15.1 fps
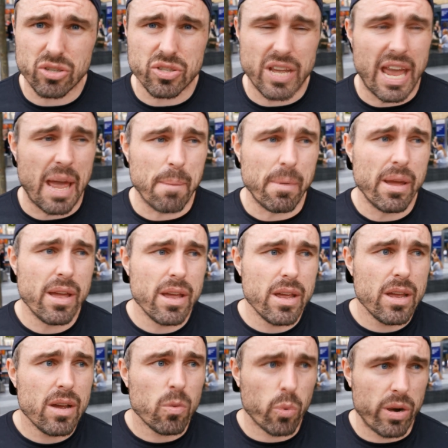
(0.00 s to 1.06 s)
The same,
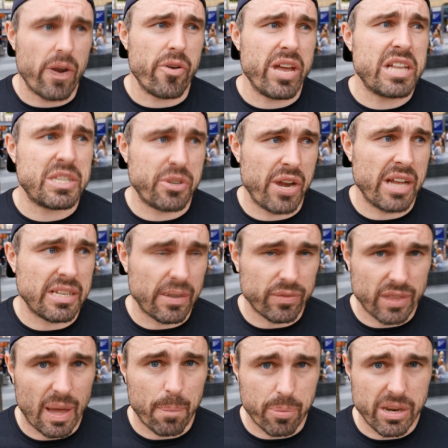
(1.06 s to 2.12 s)
what I reiterate
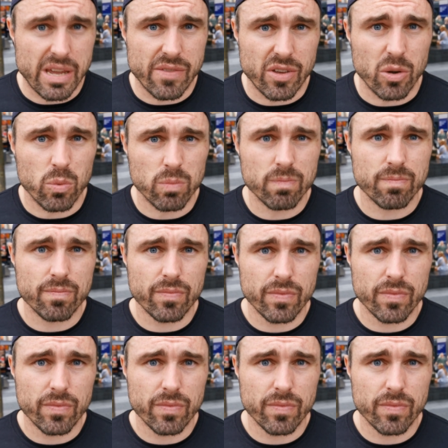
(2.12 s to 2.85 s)
after that preview,